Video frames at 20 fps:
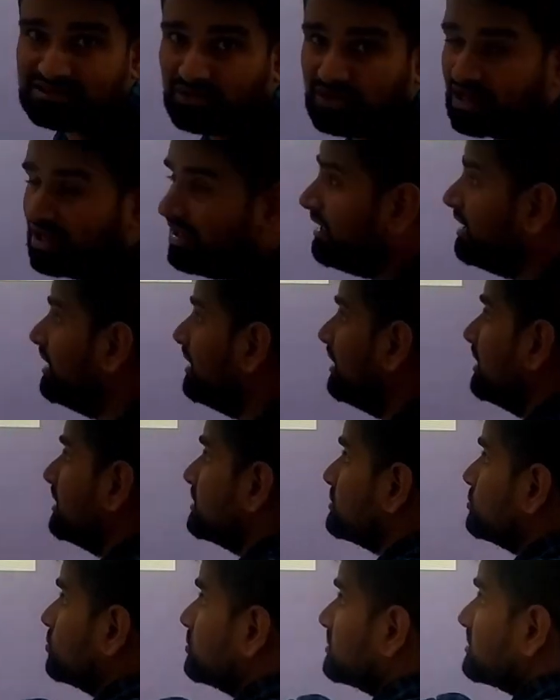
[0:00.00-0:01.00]
Okay,
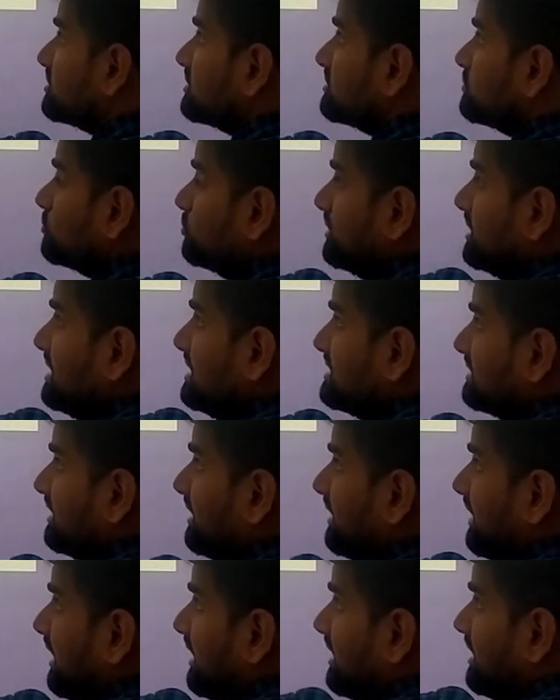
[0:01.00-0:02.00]
so these
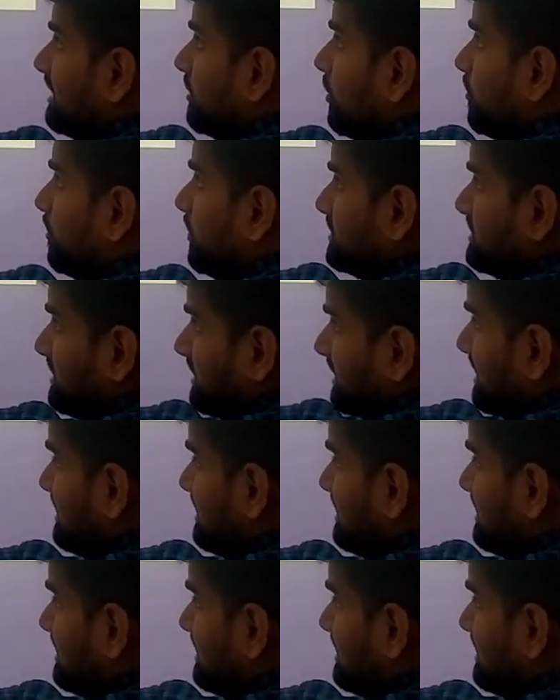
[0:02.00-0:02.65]
are angle opposite.